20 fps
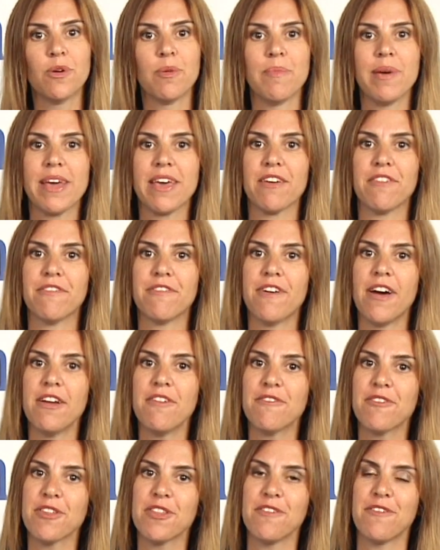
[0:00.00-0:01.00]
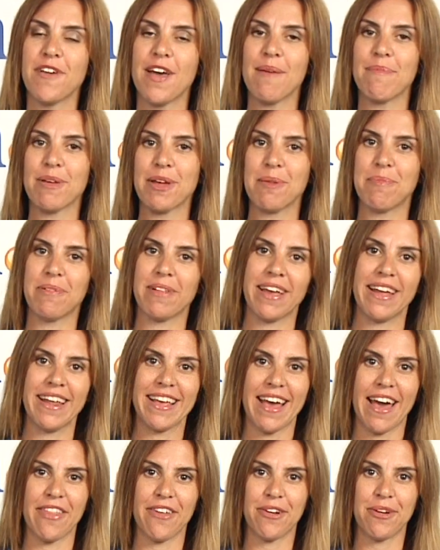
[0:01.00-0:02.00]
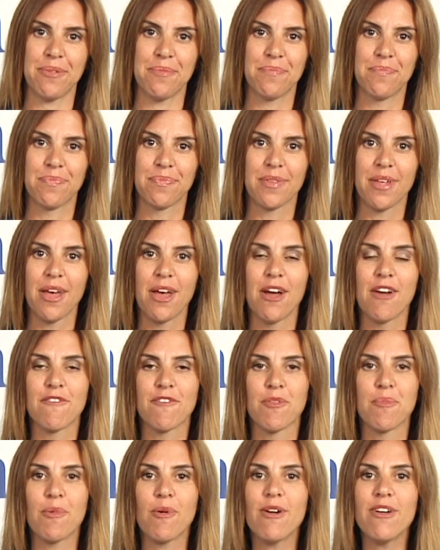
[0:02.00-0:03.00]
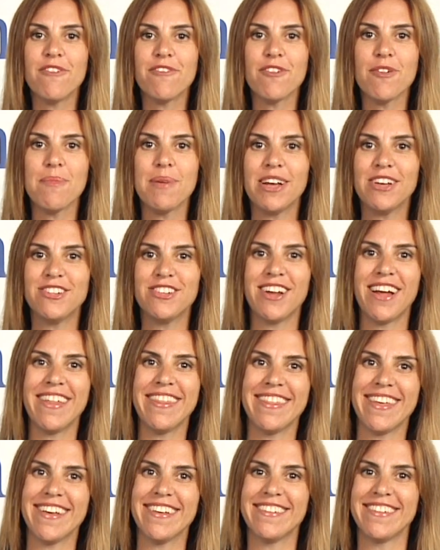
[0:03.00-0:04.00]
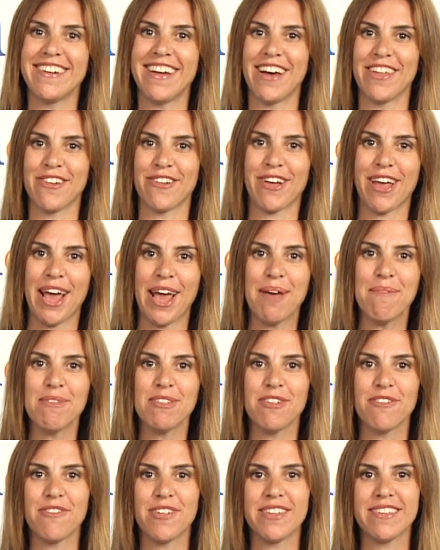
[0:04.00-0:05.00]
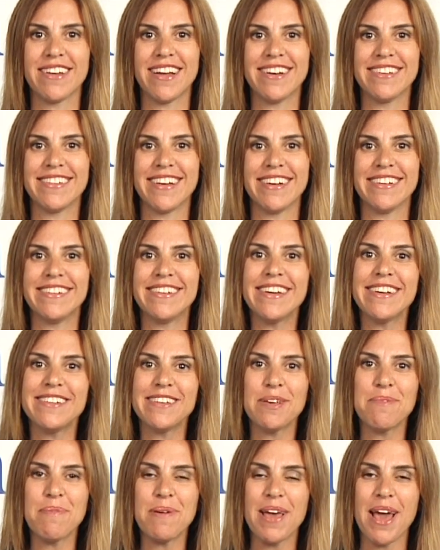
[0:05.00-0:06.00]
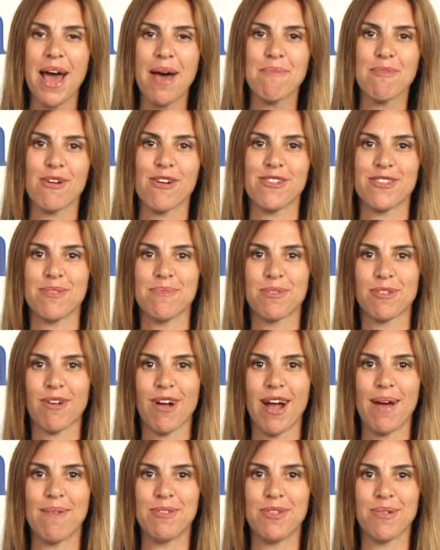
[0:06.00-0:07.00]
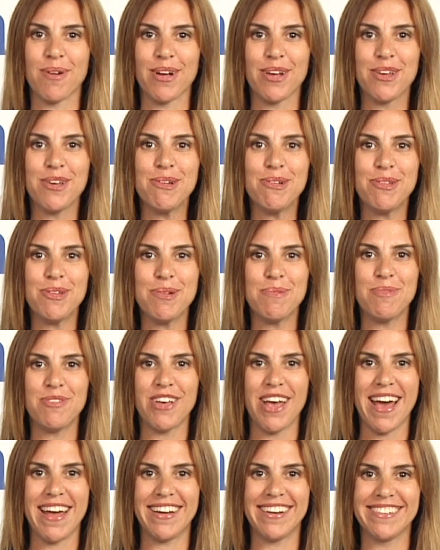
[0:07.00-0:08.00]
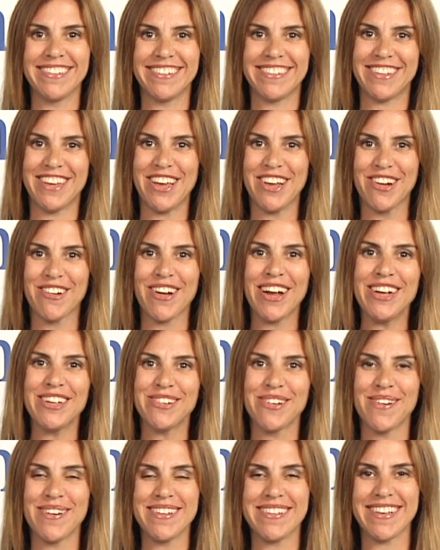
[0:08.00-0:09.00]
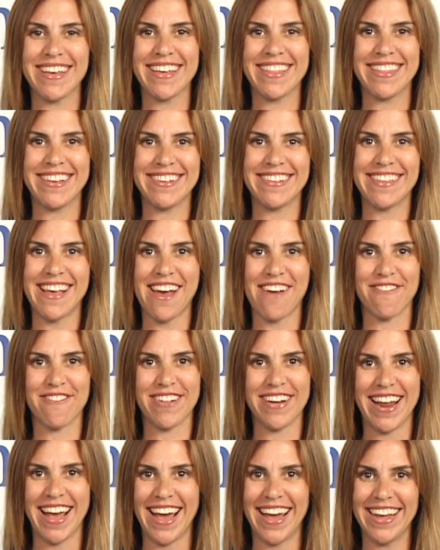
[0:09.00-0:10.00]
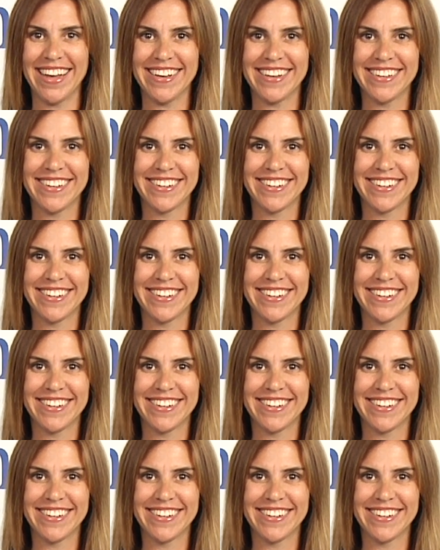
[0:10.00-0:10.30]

will make it fun for the family to play together. For more information on this and other games, visit us at TTPM or subscribe to our YouTube channel to see great toys like this every day.